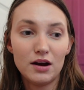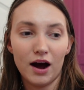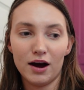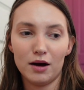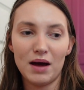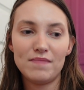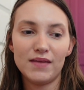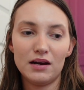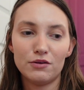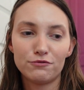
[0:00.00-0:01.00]
And
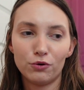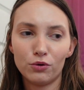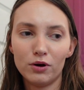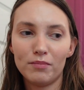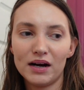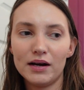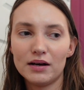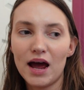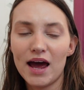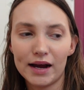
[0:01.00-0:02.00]
then for my
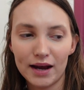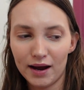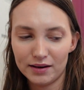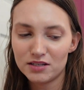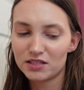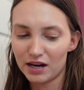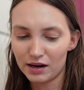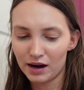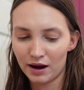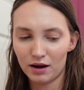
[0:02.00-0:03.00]
hair care and
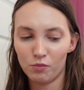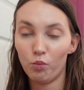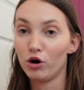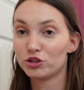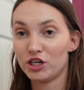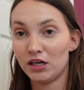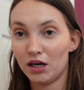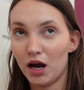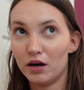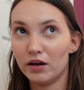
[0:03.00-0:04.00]
skincare, washing
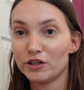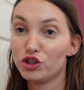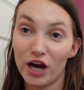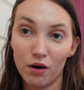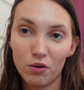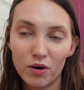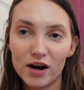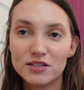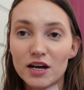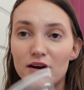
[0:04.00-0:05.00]
and like shower
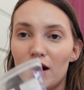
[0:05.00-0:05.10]
wise,